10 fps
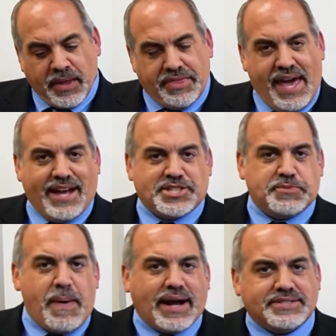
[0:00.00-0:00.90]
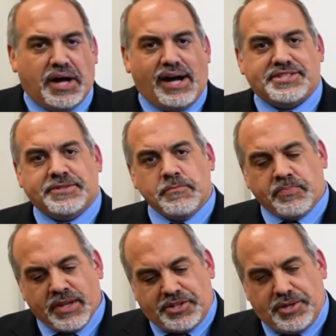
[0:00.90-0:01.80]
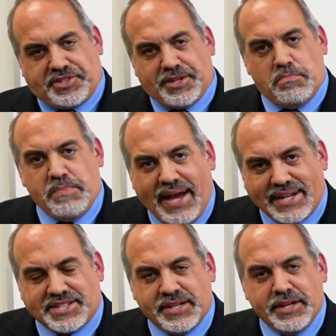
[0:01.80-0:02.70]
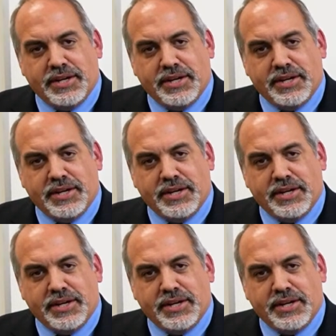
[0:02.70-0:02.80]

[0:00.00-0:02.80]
They expect us to submit